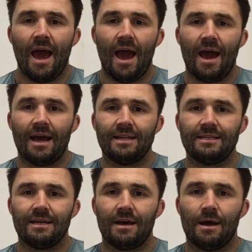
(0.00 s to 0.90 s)

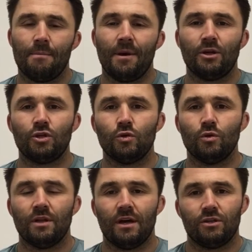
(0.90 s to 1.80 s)
and make
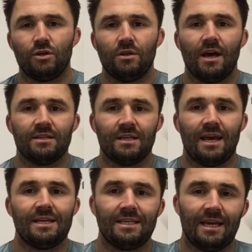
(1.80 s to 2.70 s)
sure that
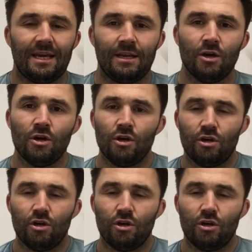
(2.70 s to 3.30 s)
2018,